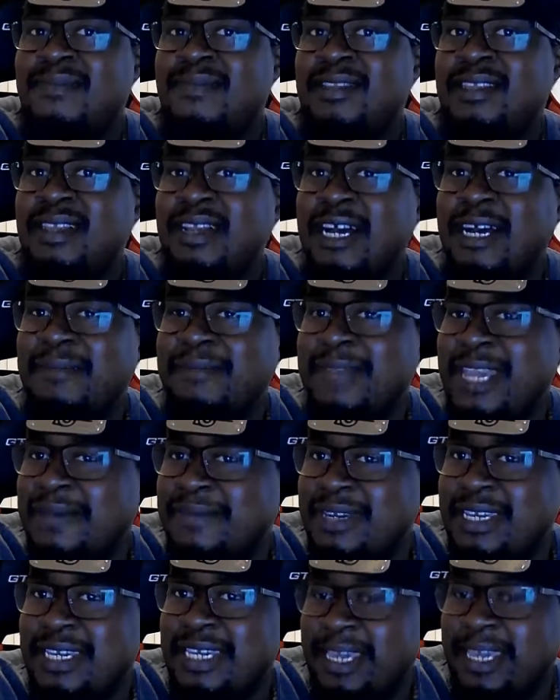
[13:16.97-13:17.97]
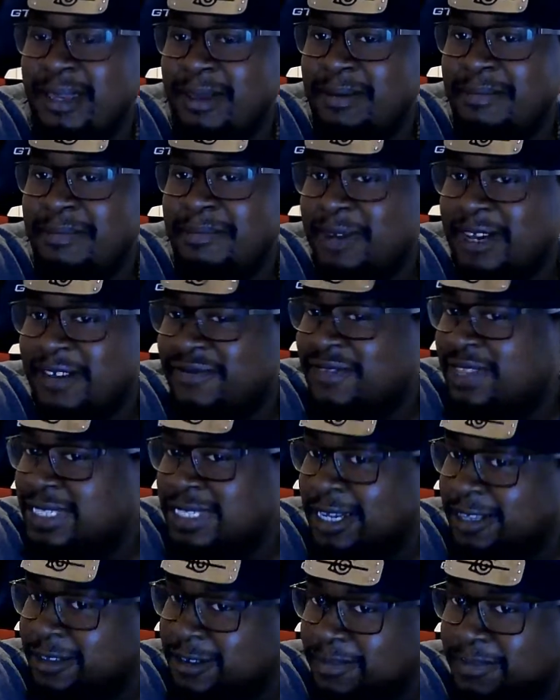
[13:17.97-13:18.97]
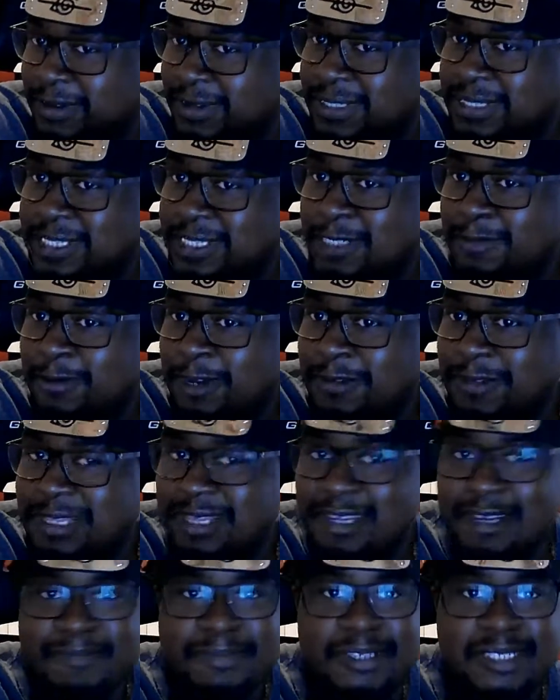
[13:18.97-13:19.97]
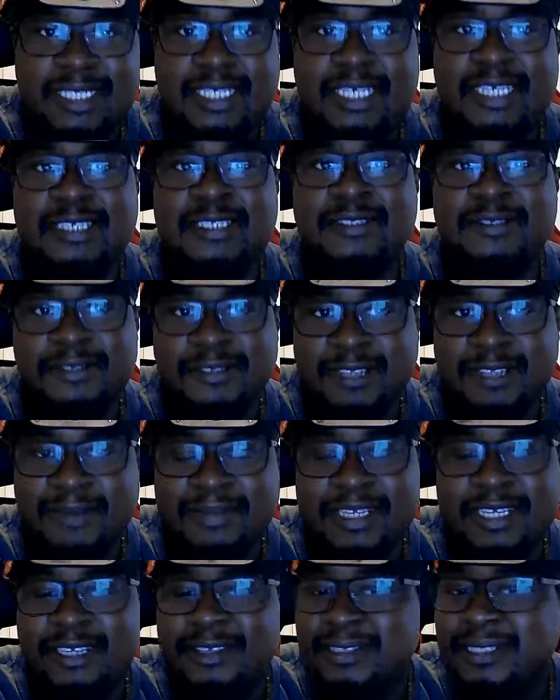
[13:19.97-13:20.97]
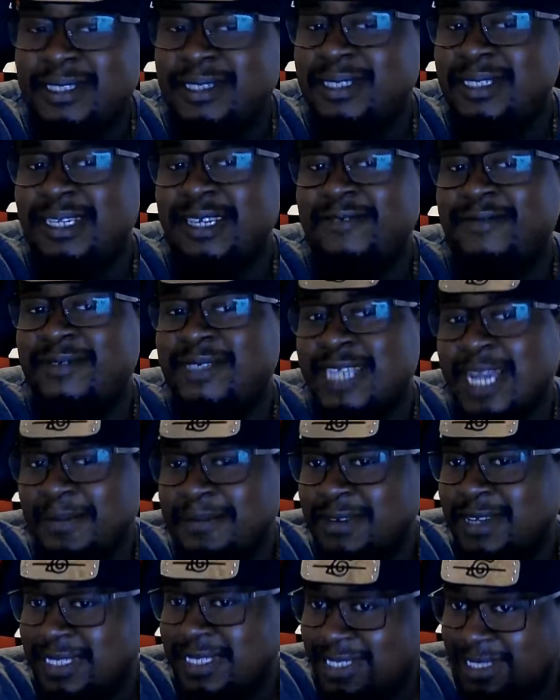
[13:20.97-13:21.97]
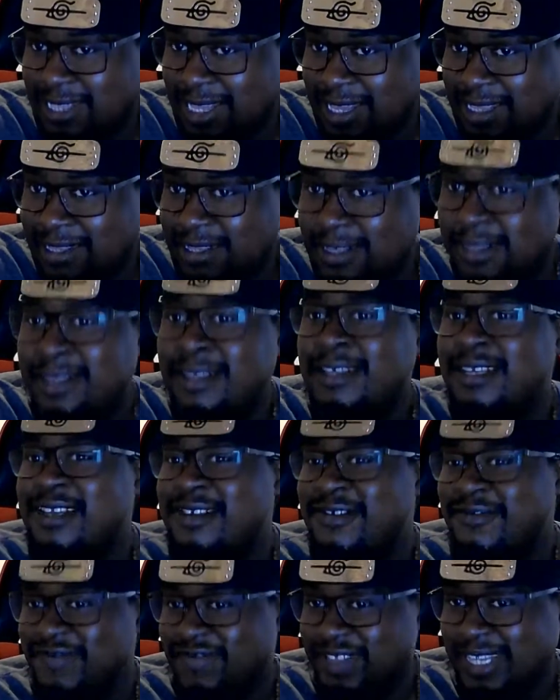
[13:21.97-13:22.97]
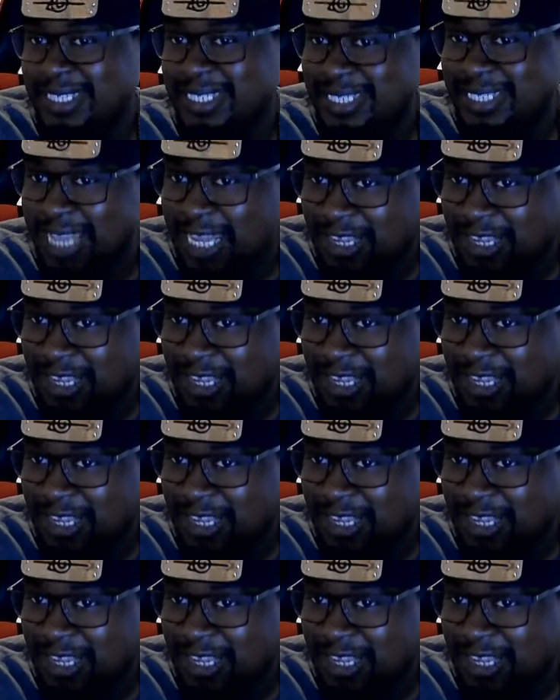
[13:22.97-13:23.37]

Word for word: Uh, maybe he buffed his other points as well with the help of Caesar. So I'll be curious to see if Chopper gets a, like a fleshed out